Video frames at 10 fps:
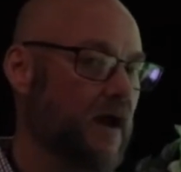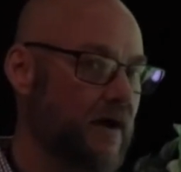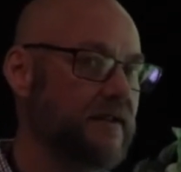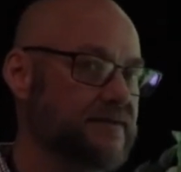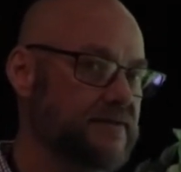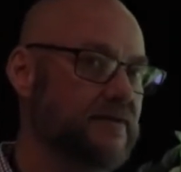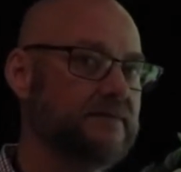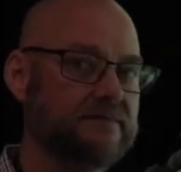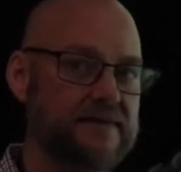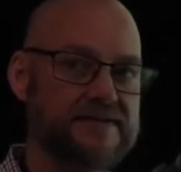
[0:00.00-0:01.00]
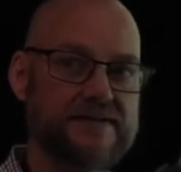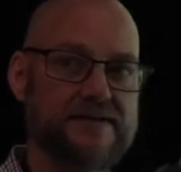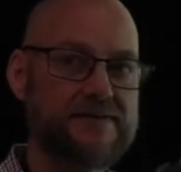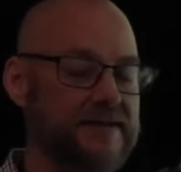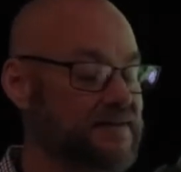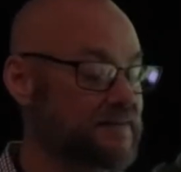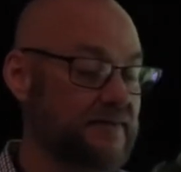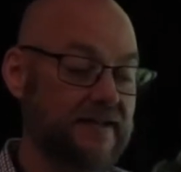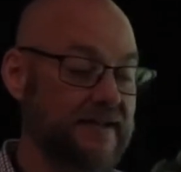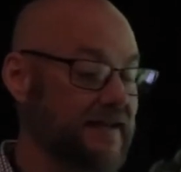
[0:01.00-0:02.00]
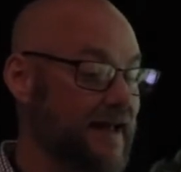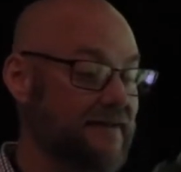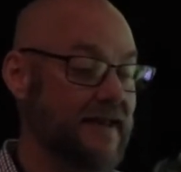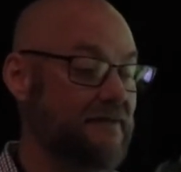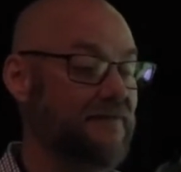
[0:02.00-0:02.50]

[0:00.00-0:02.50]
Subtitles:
and this gives them an opportunity to finish up